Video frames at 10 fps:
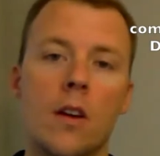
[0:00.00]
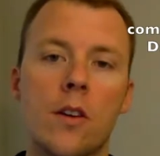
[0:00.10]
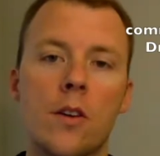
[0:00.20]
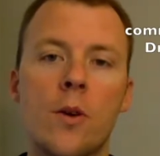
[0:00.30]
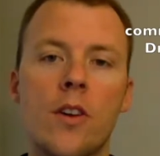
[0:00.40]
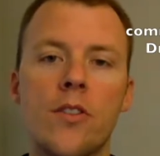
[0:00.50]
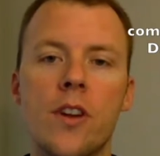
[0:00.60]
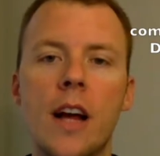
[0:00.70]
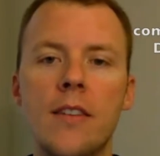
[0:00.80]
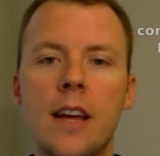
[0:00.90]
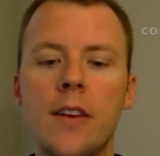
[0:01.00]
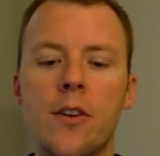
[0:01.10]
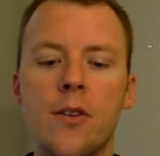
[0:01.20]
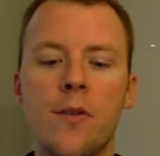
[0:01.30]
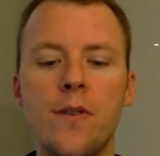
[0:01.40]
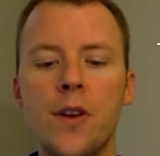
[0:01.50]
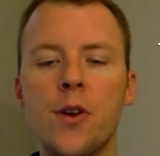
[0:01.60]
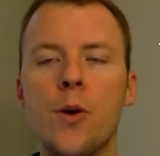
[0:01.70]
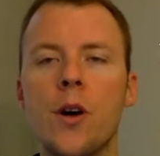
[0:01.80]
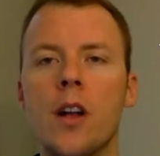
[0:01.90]
Good question. I'd say there's a
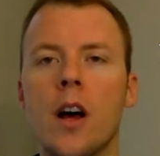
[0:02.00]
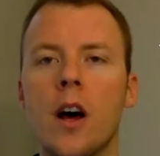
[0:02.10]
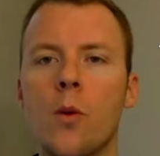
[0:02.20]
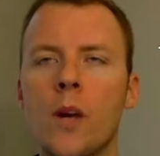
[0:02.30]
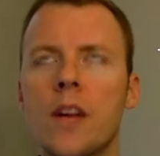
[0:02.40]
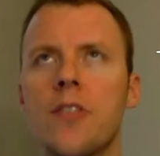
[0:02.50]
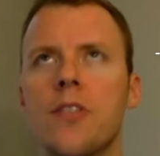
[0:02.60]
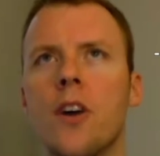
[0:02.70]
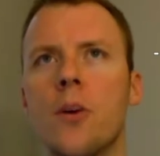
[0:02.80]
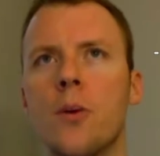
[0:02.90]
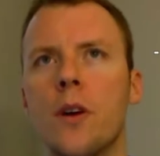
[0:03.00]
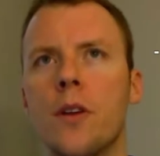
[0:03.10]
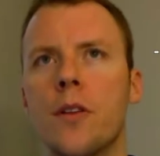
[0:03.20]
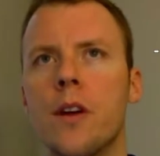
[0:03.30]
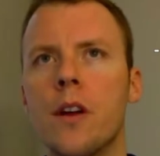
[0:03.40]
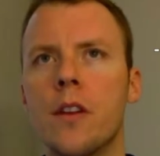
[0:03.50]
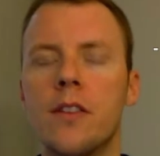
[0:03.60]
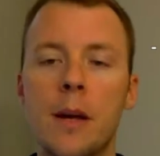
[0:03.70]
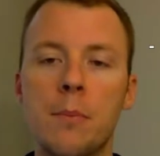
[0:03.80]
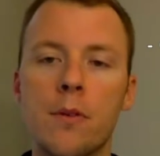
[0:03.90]
few, and we can start with, let's
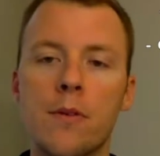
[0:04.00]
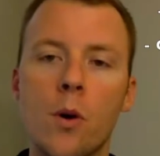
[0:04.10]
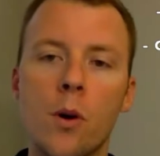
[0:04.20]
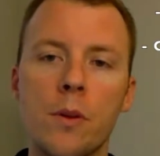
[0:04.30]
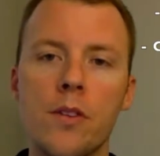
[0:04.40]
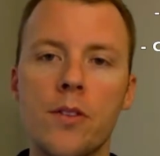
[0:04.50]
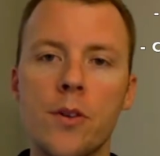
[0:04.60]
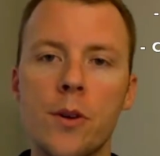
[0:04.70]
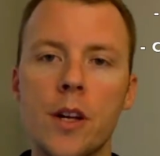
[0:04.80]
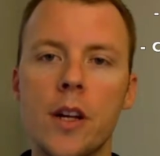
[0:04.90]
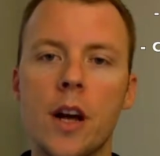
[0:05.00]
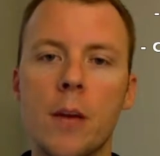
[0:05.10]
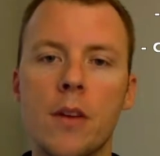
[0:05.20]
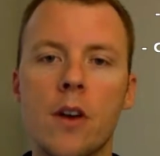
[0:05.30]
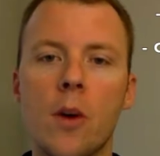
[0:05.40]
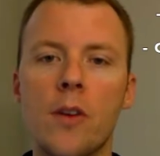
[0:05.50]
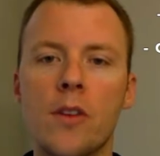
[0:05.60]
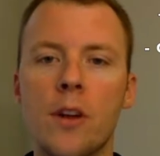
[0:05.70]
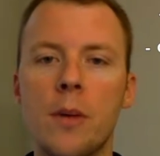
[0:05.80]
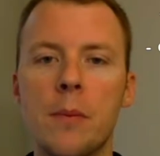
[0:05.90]
say, performance tuning. It's always
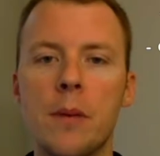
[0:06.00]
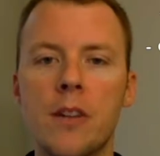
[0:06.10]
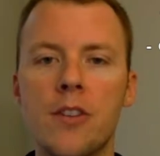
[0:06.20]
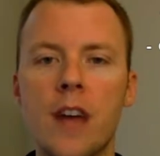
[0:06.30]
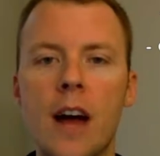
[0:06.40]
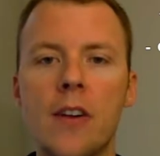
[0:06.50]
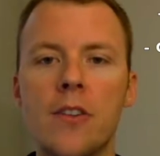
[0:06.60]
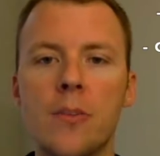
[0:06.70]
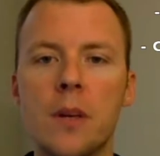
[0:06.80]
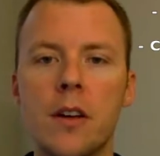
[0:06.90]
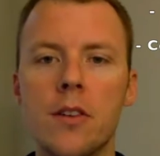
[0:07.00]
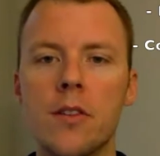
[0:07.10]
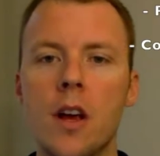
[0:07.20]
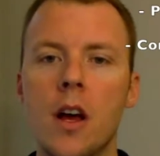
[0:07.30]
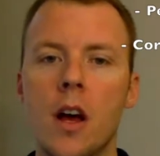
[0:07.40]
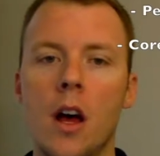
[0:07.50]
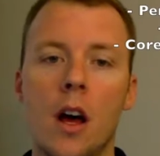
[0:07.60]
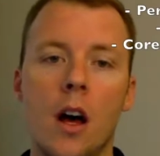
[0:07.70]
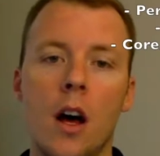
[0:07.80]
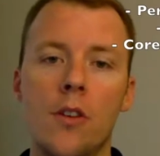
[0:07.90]
going to be a big challenge because
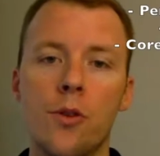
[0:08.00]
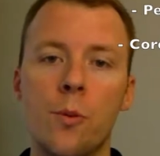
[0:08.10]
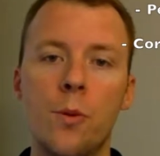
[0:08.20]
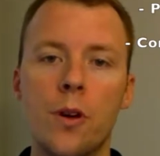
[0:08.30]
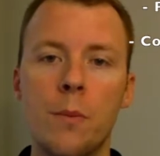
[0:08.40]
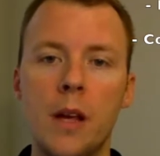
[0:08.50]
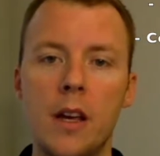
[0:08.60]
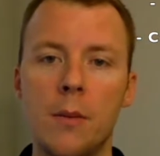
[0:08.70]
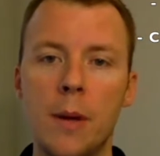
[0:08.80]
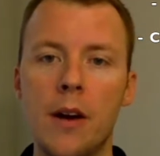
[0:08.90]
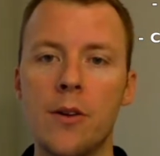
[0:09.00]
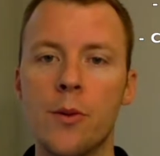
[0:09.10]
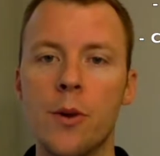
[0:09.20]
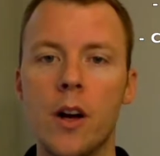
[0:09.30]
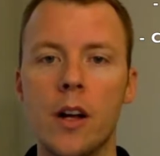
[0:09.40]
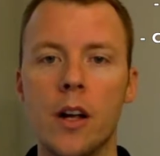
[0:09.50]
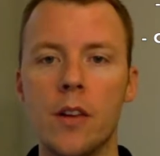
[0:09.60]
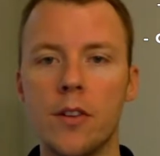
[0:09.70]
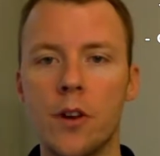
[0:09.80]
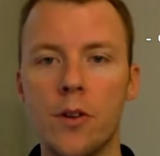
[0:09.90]
Drupal can be a bear to run on
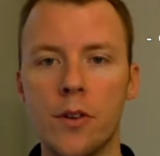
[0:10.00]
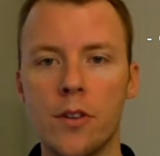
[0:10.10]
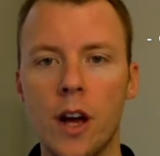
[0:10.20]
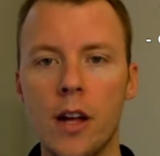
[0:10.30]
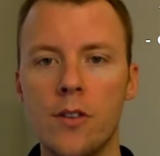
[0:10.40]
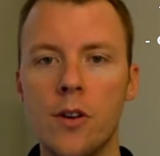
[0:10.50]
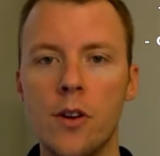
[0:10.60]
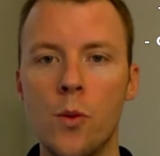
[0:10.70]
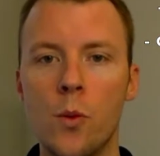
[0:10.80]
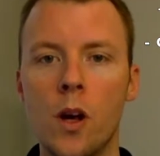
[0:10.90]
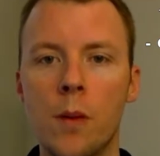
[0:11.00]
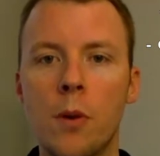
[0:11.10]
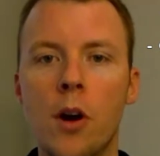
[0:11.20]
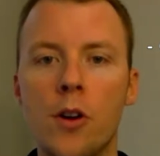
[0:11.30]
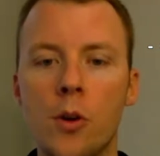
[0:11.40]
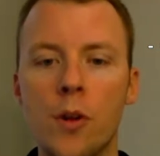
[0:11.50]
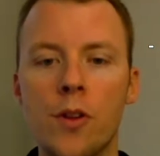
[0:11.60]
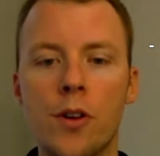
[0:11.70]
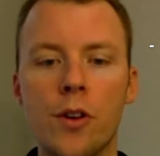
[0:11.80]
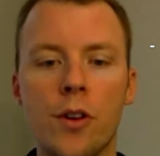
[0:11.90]
the server side. So you want to partner
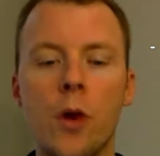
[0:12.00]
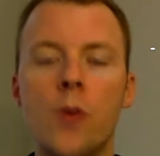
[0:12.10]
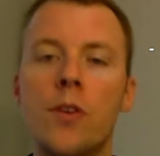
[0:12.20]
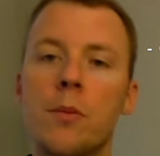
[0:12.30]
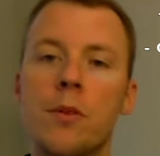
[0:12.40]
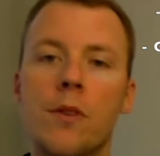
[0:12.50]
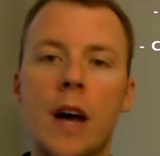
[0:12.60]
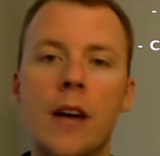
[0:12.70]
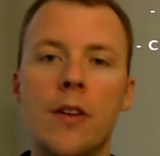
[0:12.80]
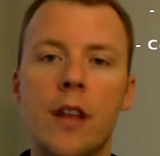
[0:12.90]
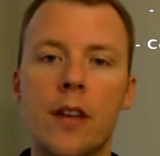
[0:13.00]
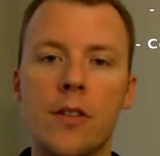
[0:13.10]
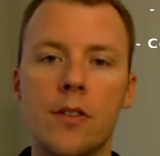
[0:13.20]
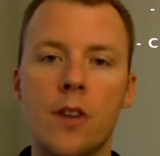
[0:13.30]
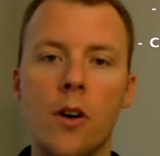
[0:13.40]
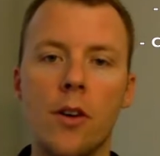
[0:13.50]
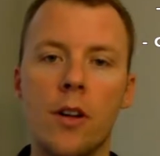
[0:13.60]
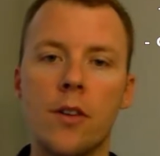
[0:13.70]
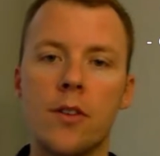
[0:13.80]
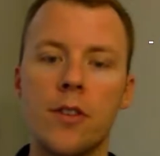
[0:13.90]
with a good hosting provider that has a solid
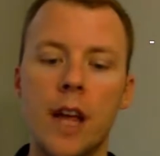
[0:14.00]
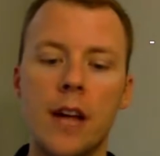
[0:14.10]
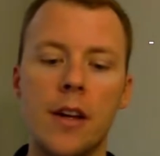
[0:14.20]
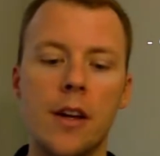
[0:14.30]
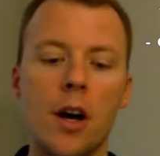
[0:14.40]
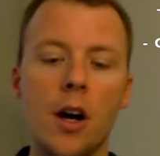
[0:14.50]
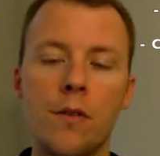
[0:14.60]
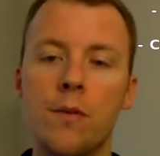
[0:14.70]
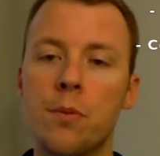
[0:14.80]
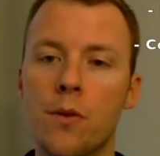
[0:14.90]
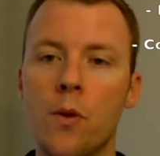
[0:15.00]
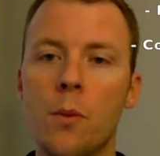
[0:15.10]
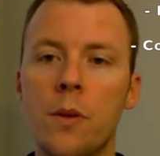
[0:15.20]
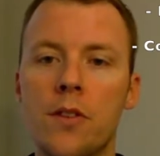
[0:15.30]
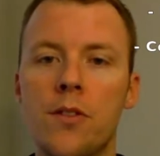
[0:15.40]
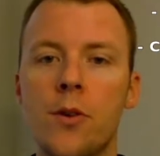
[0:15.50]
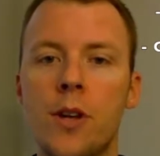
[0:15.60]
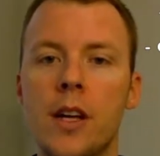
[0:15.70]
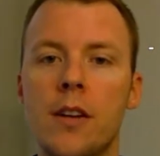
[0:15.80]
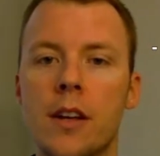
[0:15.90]
understanding of performance
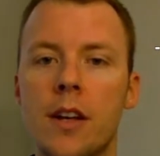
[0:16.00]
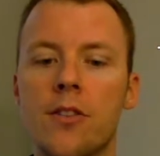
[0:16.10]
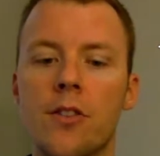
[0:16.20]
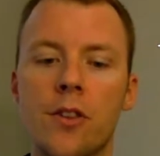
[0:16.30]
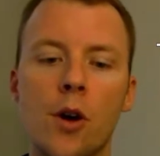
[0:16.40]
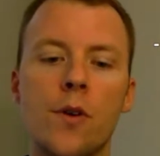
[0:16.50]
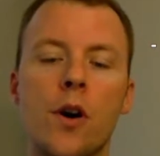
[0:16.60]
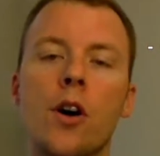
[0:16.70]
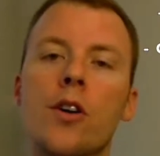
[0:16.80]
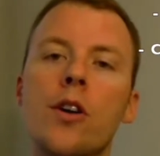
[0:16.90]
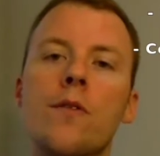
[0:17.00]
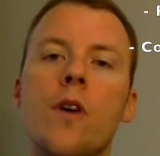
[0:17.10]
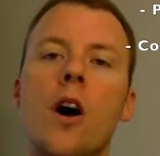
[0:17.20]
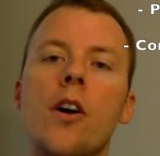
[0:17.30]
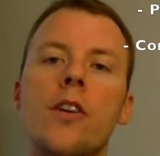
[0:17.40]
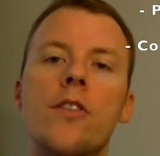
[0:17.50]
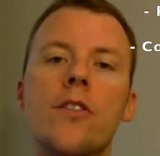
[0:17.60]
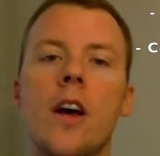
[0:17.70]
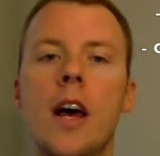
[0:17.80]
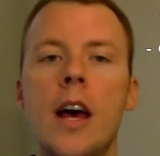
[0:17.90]
tuning to get yourself a good
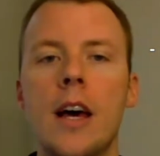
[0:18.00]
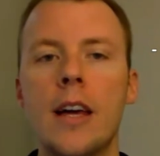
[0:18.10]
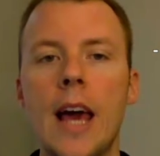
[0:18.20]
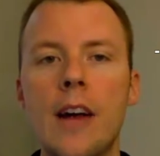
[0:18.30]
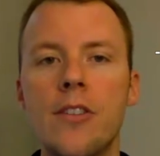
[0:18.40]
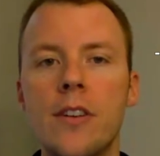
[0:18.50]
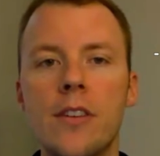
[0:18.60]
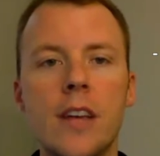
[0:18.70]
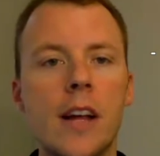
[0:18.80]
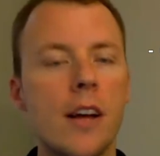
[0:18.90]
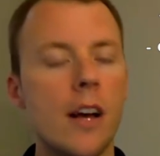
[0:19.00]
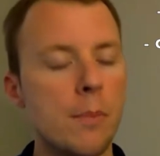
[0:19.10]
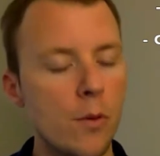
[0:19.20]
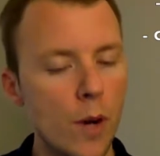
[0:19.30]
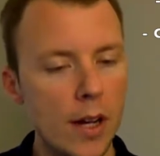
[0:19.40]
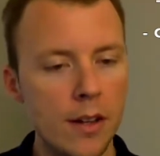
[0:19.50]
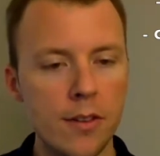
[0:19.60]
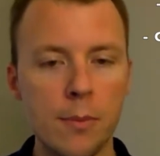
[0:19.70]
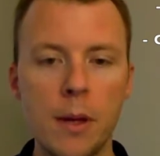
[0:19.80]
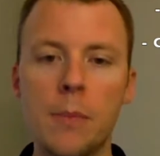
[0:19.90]
varnish caching setup and
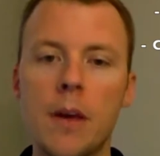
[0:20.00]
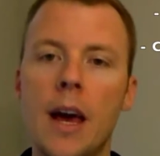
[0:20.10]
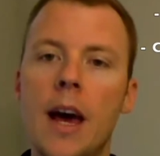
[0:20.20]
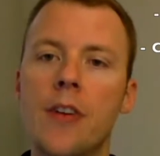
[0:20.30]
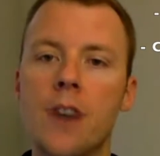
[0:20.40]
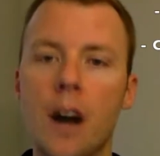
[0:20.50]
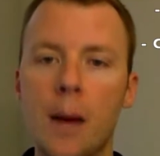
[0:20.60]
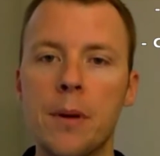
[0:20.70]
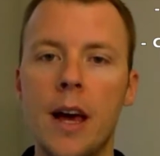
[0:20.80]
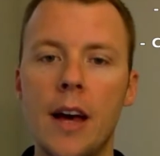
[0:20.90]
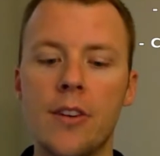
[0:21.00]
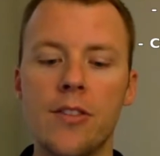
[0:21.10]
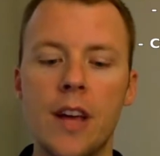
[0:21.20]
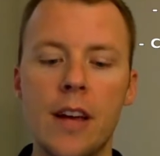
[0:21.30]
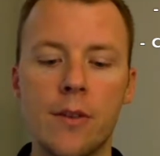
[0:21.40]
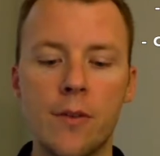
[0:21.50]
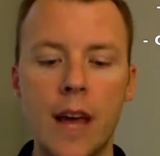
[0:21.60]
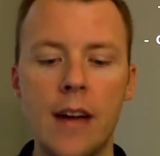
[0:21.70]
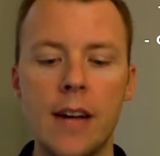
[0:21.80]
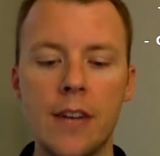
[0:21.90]
Redis, Memcache, Opcache, things of
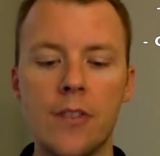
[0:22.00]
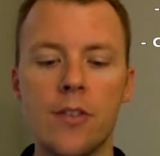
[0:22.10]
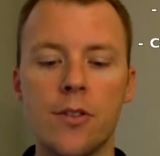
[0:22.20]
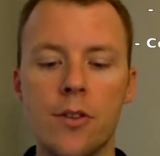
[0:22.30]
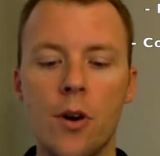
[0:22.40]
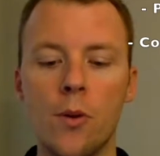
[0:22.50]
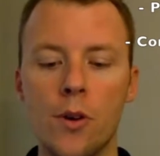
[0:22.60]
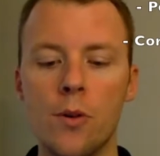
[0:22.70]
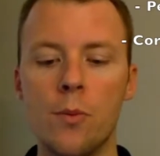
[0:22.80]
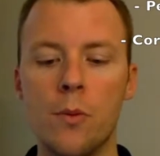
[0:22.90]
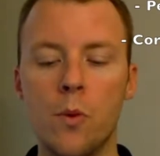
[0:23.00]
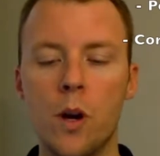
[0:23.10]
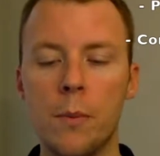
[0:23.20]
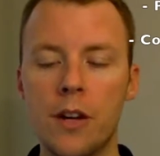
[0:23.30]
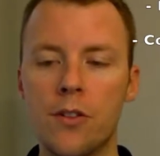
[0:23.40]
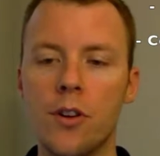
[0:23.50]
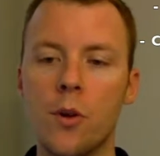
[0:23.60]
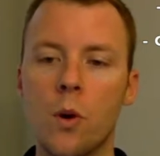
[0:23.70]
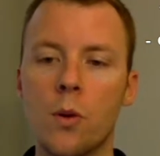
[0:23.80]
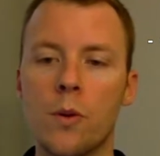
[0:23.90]
that nature. So you want to make sure
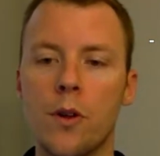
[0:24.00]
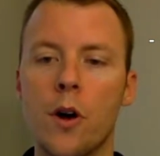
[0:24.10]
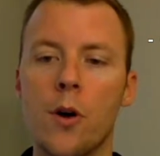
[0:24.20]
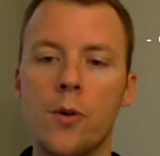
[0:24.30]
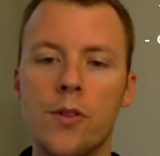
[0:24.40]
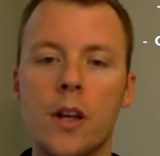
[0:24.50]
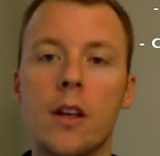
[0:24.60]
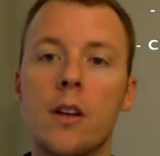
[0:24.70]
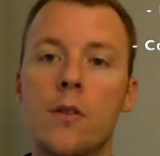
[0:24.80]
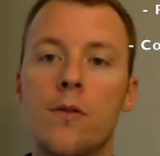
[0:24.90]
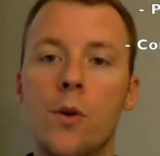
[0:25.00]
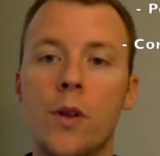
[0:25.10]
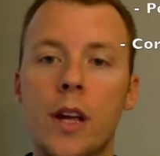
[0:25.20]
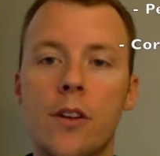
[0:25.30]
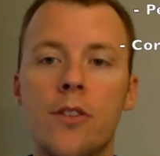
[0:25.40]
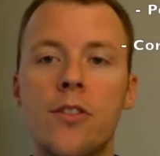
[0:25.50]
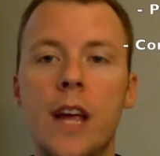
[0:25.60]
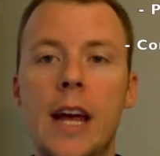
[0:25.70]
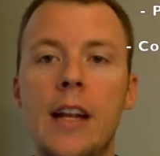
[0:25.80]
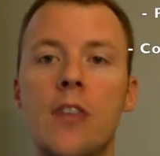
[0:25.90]
you work with a host that can fully
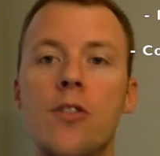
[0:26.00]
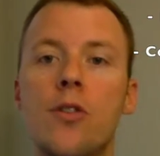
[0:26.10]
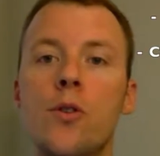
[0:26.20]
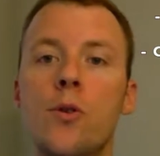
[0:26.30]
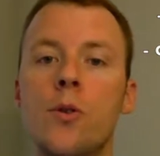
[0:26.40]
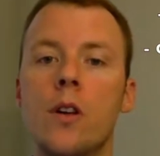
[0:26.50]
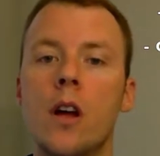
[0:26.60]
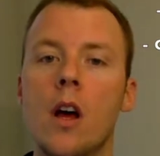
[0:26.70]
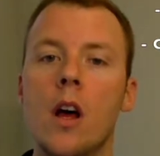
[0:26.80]
understand and tune